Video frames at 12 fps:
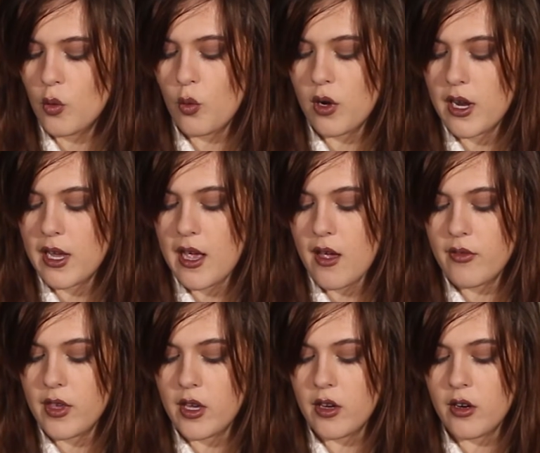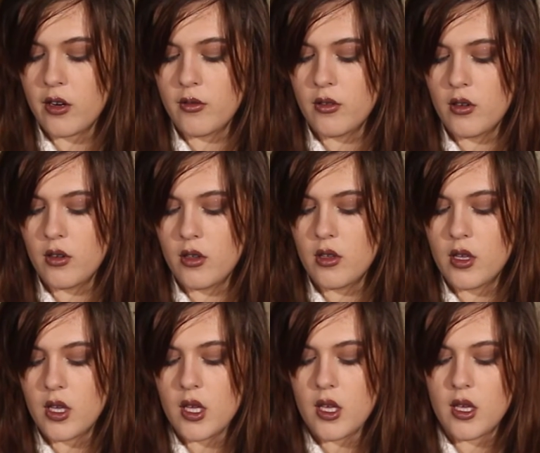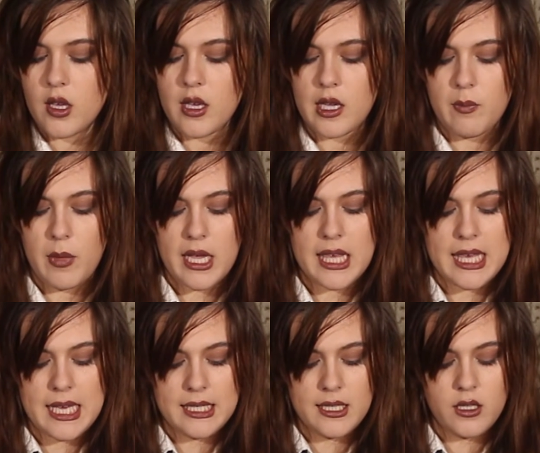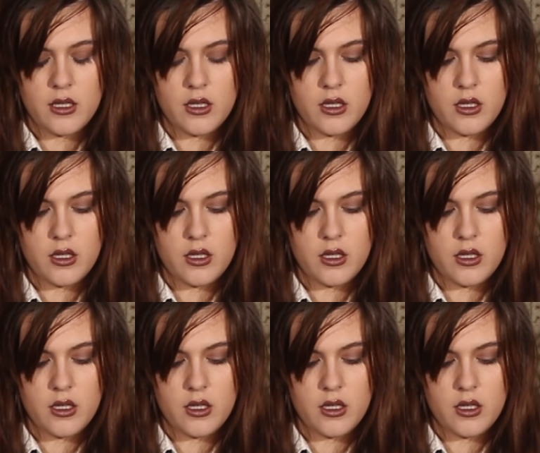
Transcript: What I have here in my kit